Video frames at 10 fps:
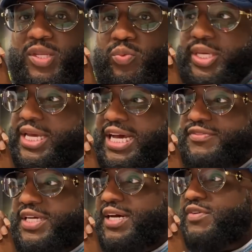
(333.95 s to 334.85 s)
We
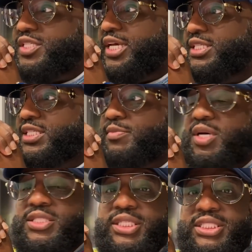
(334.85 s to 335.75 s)
have conversations
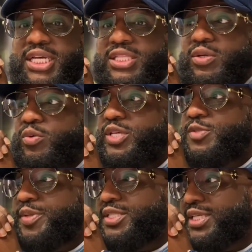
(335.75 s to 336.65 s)
amongst each other and we
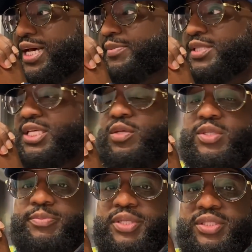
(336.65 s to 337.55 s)
spend time
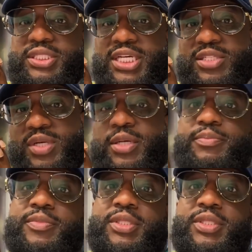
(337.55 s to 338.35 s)
continuing to build each other up.